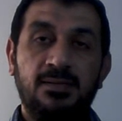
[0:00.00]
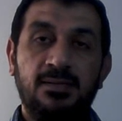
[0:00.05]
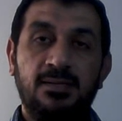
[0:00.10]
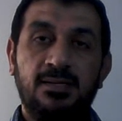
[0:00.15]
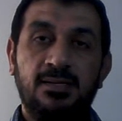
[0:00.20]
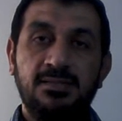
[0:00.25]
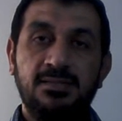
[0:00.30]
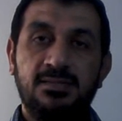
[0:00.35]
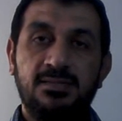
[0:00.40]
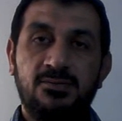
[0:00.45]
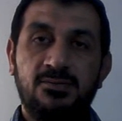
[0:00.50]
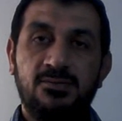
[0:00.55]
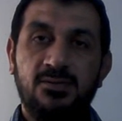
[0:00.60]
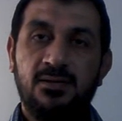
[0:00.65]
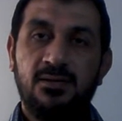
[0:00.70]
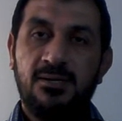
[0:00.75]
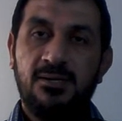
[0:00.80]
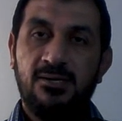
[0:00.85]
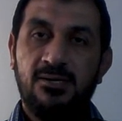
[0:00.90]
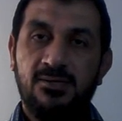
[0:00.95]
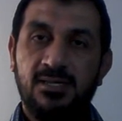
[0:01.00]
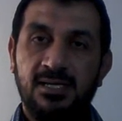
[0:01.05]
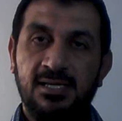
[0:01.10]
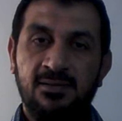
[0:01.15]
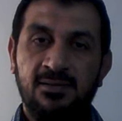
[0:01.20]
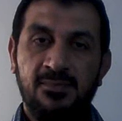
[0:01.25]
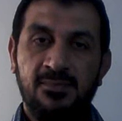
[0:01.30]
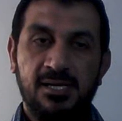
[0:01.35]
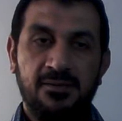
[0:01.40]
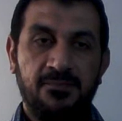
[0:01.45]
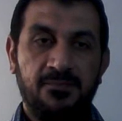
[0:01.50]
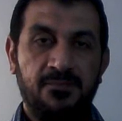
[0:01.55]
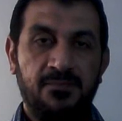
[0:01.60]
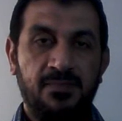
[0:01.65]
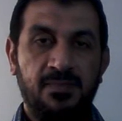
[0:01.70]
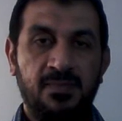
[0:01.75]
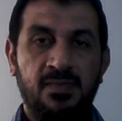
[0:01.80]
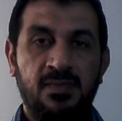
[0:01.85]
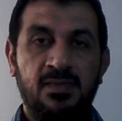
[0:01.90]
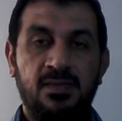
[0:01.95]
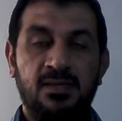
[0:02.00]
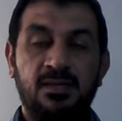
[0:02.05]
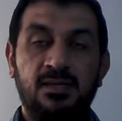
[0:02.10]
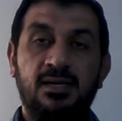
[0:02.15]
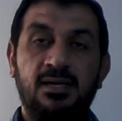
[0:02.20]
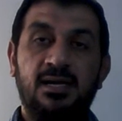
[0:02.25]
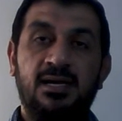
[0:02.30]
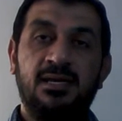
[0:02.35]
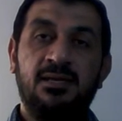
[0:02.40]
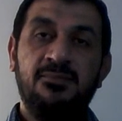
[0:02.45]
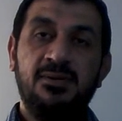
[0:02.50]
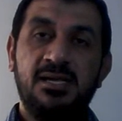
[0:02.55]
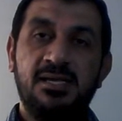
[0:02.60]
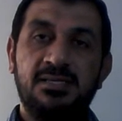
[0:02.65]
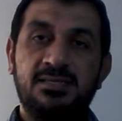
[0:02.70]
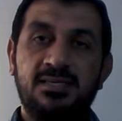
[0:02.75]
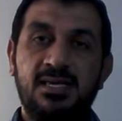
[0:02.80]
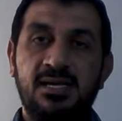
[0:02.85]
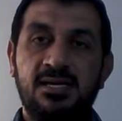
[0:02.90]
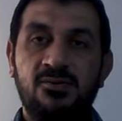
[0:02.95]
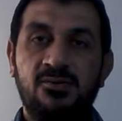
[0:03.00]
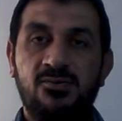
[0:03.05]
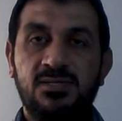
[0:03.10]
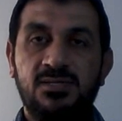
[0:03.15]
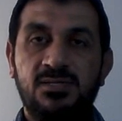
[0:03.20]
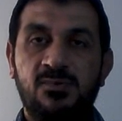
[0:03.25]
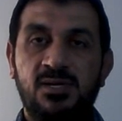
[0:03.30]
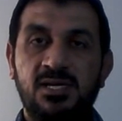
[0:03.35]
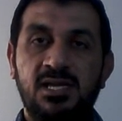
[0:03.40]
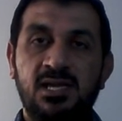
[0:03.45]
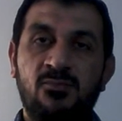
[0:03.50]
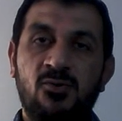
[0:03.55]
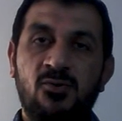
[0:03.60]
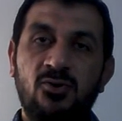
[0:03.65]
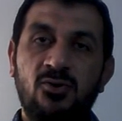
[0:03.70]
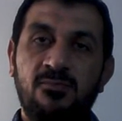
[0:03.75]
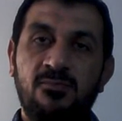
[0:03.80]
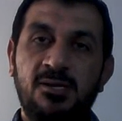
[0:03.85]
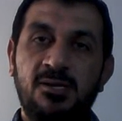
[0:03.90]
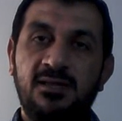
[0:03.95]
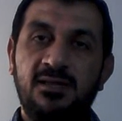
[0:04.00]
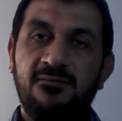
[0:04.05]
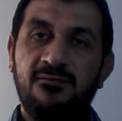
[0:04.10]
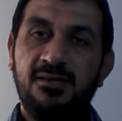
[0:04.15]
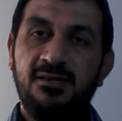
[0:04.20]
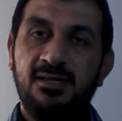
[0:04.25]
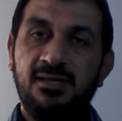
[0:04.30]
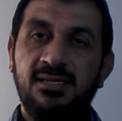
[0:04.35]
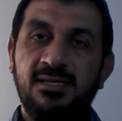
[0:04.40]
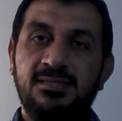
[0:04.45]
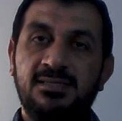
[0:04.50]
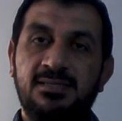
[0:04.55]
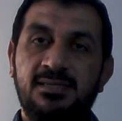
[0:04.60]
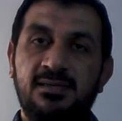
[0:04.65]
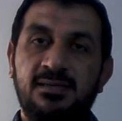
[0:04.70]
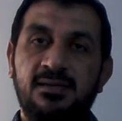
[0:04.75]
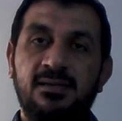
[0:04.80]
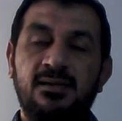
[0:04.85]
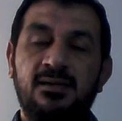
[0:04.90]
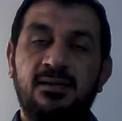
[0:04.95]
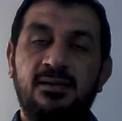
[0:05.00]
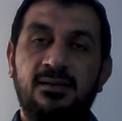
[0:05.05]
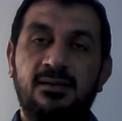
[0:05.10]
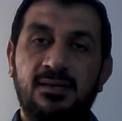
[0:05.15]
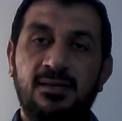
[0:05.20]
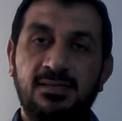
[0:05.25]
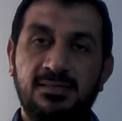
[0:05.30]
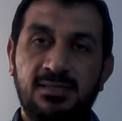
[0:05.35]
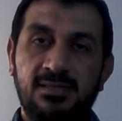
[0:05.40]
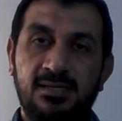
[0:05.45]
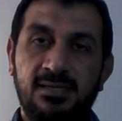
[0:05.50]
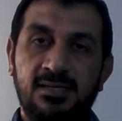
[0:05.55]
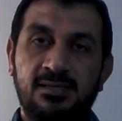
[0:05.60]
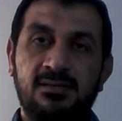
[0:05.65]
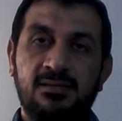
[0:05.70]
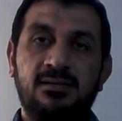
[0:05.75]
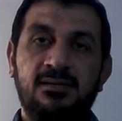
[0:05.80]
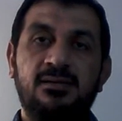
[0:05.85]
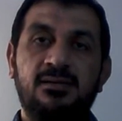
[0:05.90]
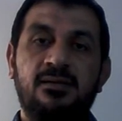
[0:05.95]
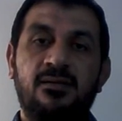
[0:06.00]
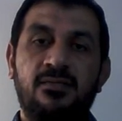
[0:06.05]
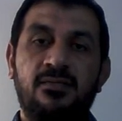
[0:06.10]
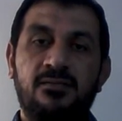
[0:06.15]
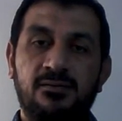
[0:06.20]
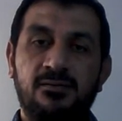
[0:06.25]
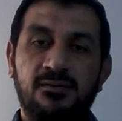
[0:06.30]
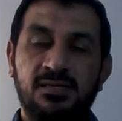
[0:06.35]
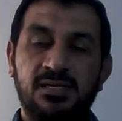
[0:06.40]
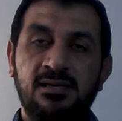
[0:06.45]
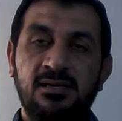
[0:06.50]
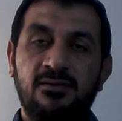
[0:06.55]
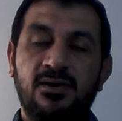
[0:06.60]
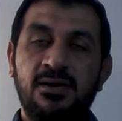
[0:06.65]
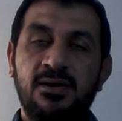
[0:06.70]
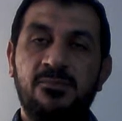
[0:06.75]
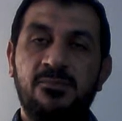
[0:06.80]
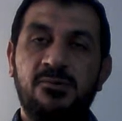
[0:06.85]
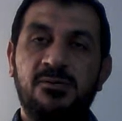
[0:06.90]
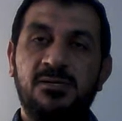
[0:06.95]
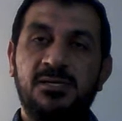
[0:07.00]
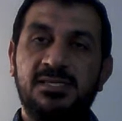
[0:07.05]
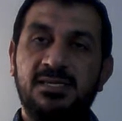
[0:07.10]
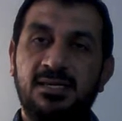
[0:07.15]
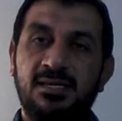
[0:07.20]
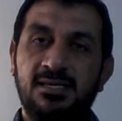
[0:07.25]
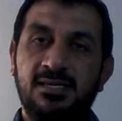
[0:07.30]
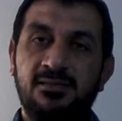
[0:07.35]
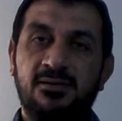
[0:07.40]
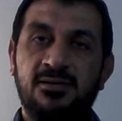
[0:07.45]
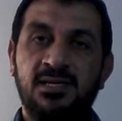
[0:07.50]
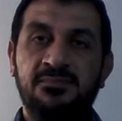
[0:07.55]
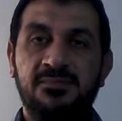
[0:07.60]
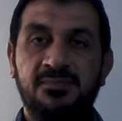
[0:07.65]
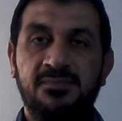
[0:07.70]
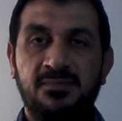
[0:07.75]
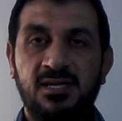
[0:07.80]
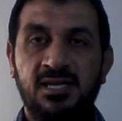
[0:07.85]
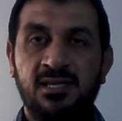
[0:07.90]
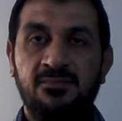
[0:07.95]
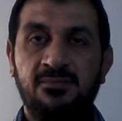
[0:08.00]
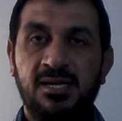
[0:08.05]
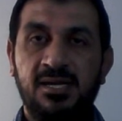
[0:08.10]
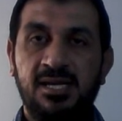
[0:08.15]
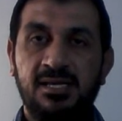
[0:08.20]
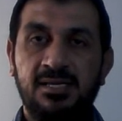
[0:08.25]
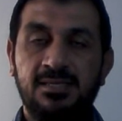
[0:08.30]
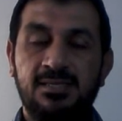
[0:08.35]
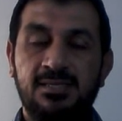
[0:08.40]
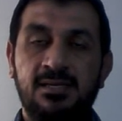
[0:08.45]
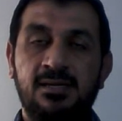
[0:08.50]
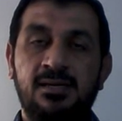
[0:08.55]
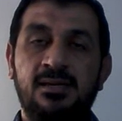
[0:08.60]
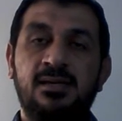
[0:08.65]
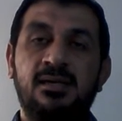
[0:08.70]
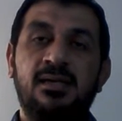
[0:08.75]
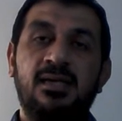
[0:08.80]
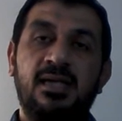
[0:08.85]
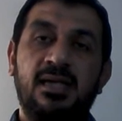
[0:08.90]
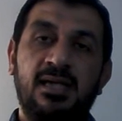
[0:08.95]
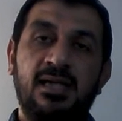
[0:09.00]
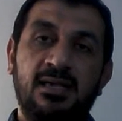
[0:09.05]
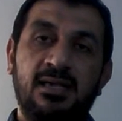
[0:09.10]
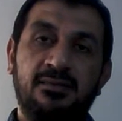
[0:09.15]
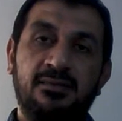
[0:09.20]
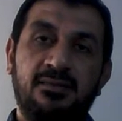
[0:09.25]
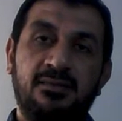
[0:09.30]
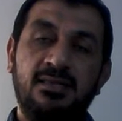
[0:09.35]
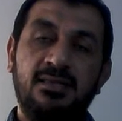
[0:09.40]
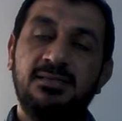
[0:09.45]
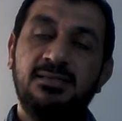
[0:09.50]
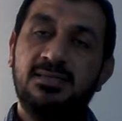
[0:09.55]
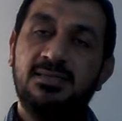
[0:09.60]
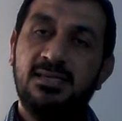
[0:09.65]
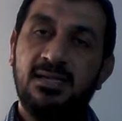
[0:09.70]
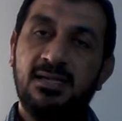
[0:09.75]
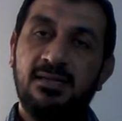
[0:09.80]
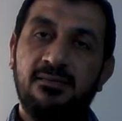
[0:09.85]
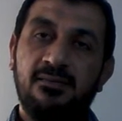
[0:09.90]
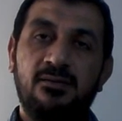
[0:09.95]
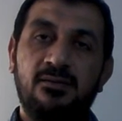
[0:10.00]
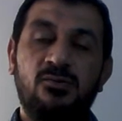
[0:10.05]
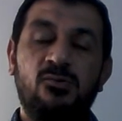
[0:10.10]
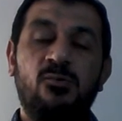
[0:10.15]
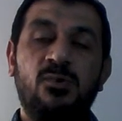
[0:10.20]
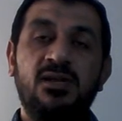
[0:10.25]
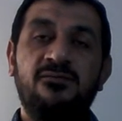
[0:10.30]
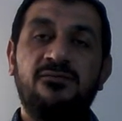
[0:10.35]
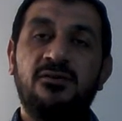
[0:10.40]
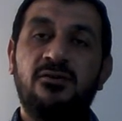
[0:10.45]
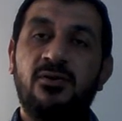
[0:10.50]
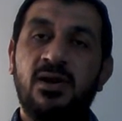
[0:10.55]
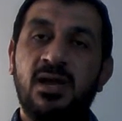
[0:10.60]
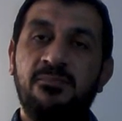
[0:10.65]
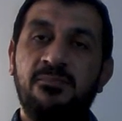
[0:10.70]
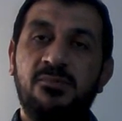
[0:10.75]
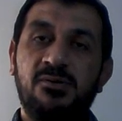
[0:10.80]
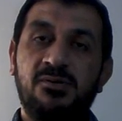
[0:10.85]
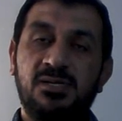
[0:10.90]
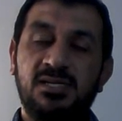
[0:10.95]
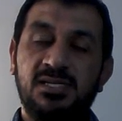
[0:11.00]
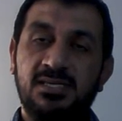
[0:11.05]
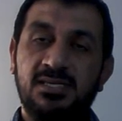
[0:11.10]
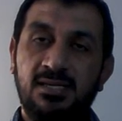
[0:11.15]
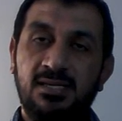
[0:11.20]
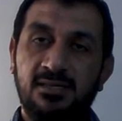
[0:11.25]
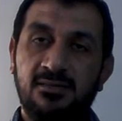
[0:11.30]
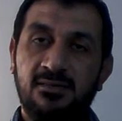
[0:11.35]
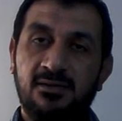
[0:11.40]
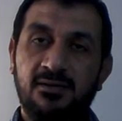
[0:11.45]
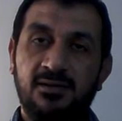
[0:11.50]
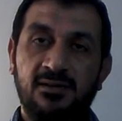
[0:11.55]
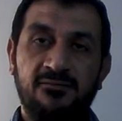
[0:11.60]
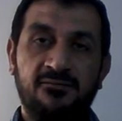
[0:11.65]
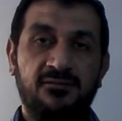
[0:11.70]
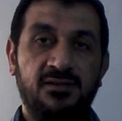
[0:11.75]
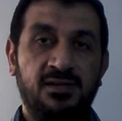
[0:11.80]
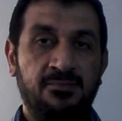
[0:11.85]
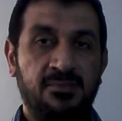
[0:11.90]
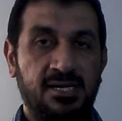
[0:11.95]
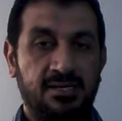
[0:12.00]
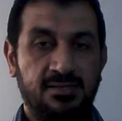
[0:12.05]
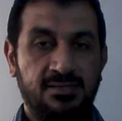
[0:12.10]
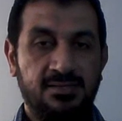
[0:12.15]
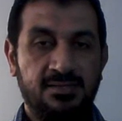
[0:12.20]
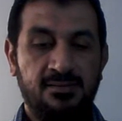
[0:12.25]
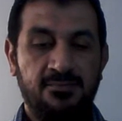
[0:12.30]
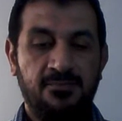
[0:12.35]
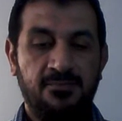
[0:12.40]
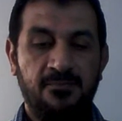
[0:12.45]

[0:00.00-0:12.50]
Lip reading: Let's talk about anemia. Anemia is diagnosed when hemoglobin level is less than 13 gram per deciliter in males and less than 12 gram per deciliter in females.